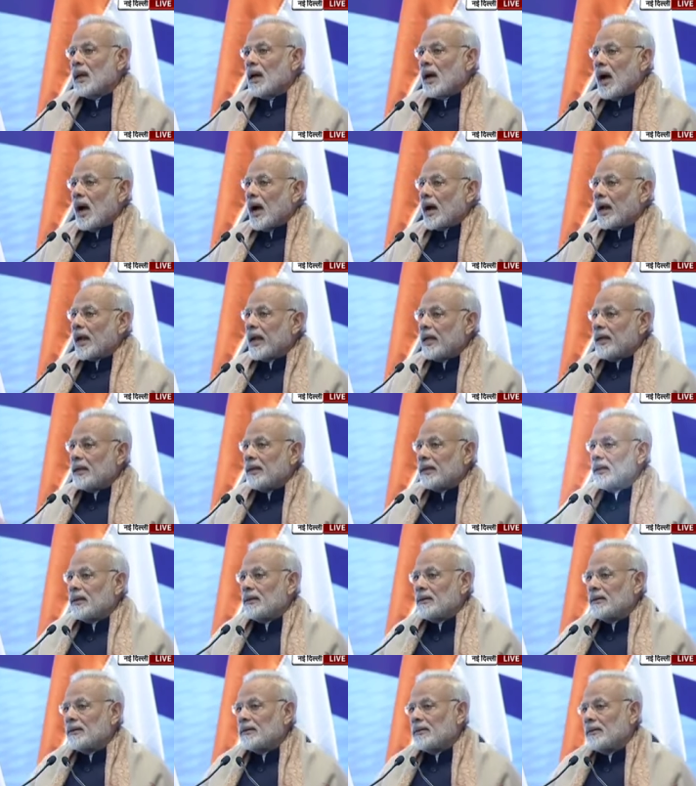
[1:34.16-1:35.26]
Again,
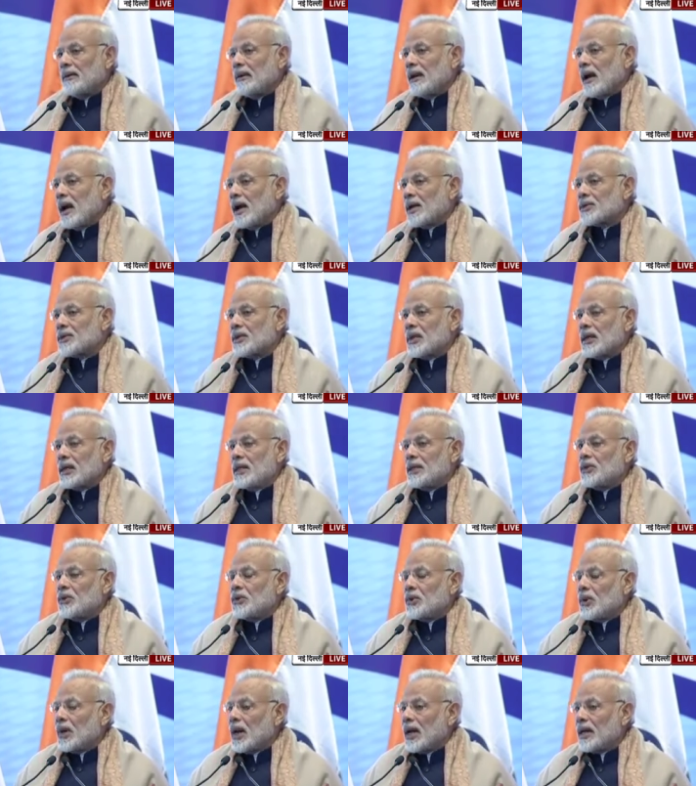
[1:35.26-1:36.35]
last year in
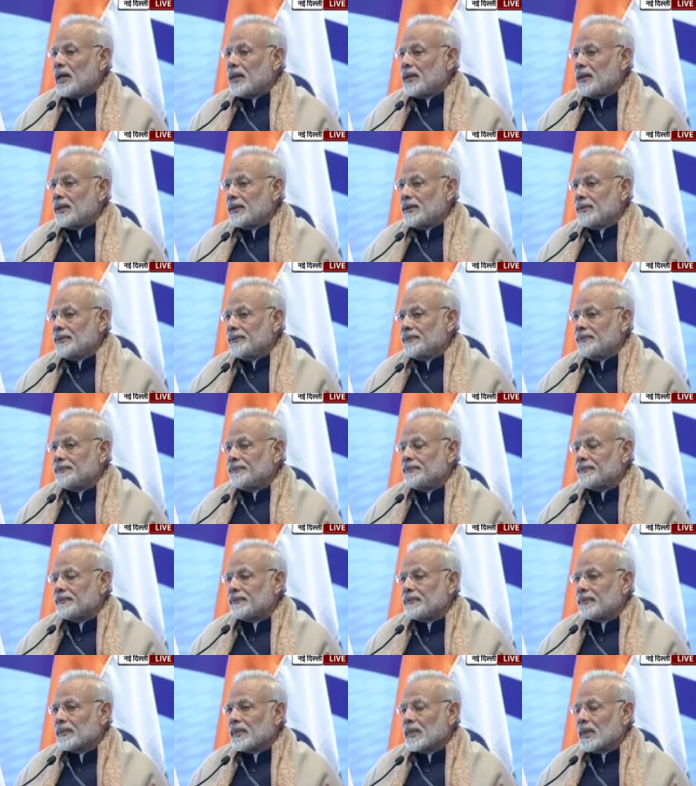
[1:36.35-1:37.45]
July,
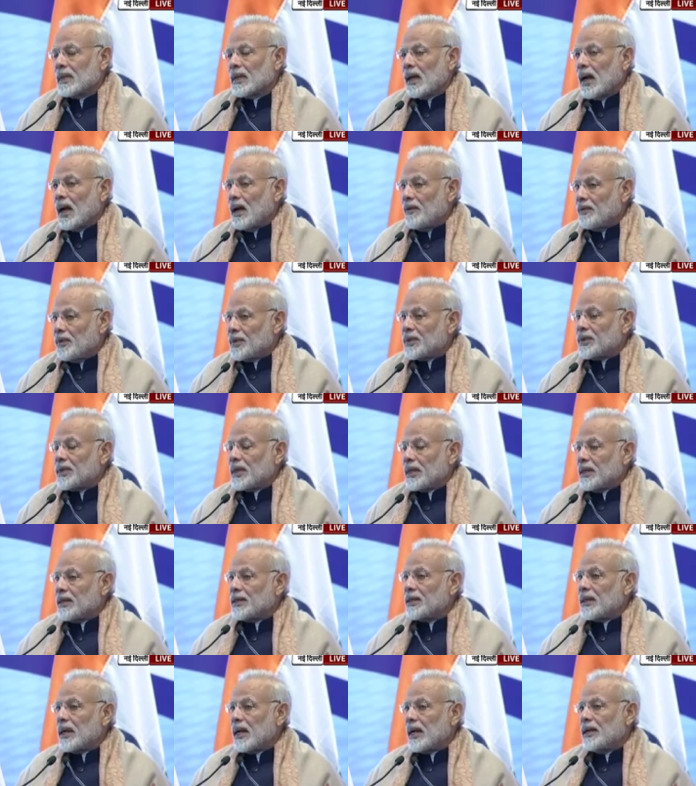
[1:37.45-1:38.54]
I visited
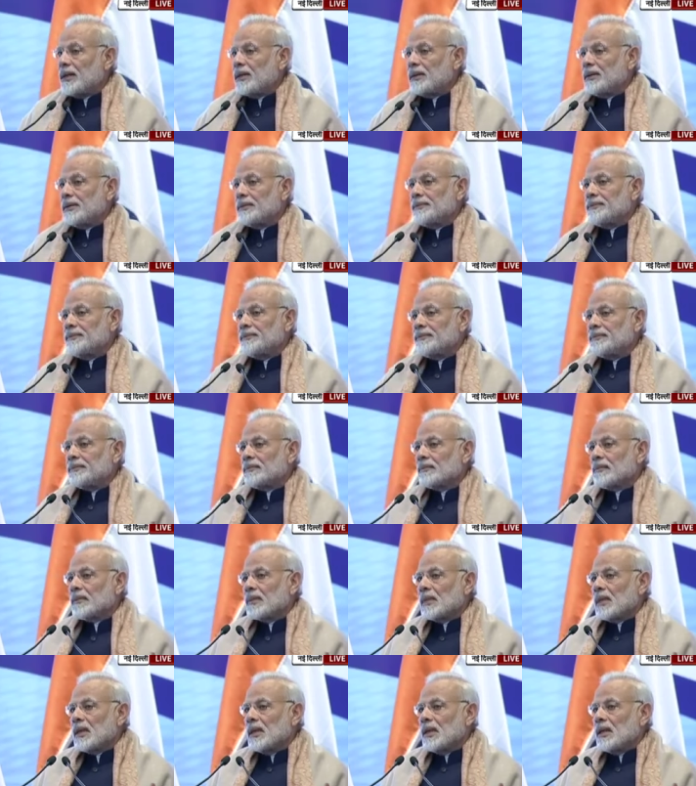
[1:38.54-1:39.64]
Israel.
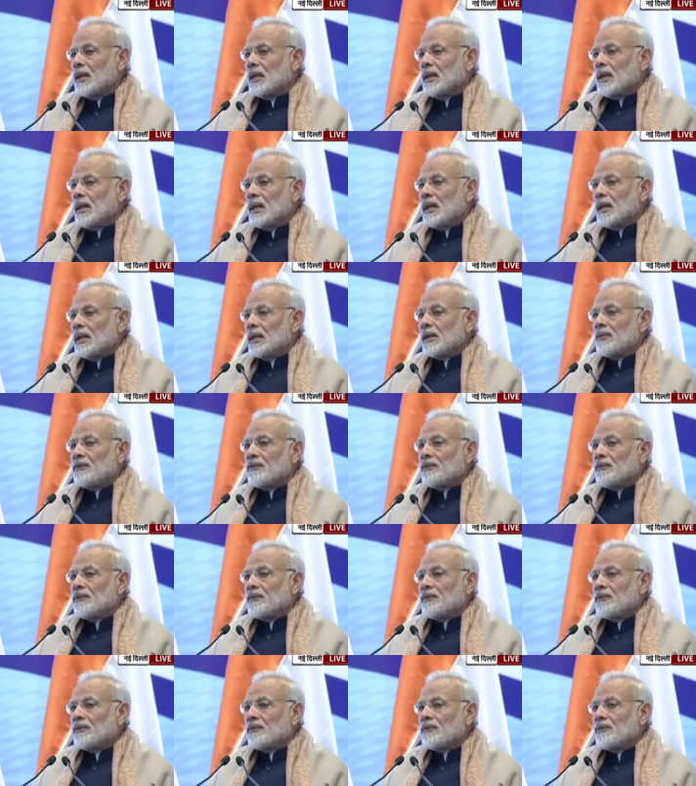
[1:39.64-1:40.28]
The